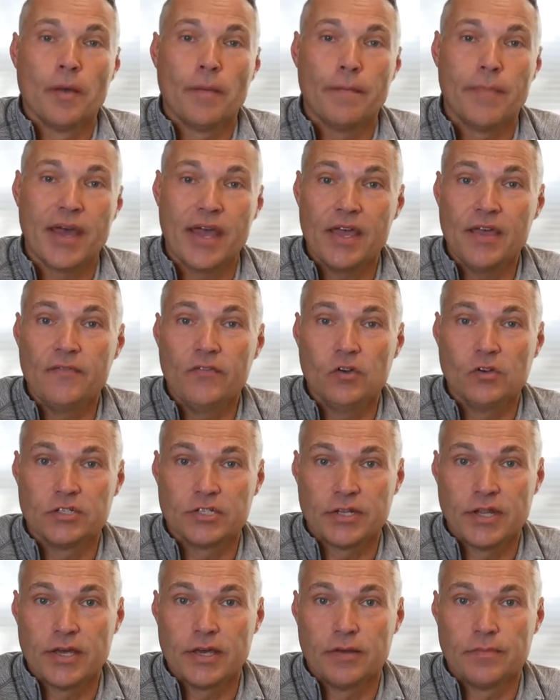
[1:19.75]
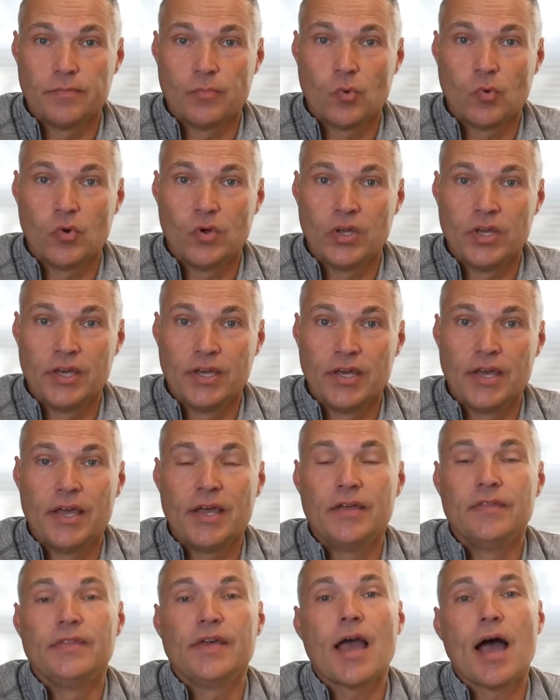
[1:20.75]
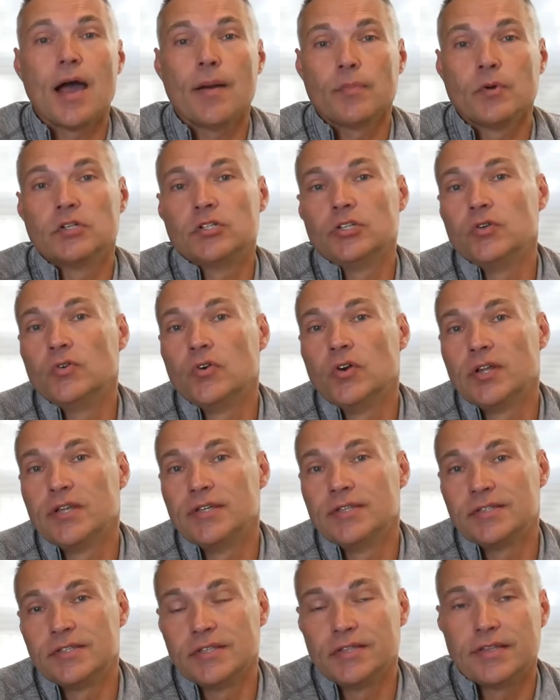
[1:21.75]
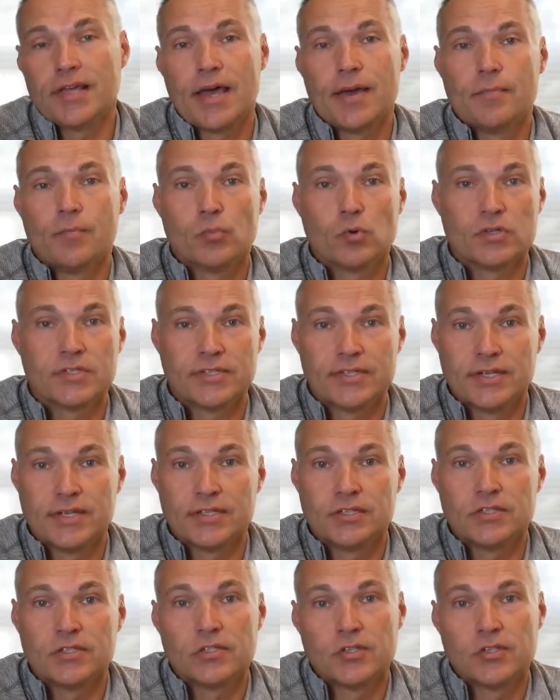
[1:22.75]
behavior standpoint and the opportunities that presents.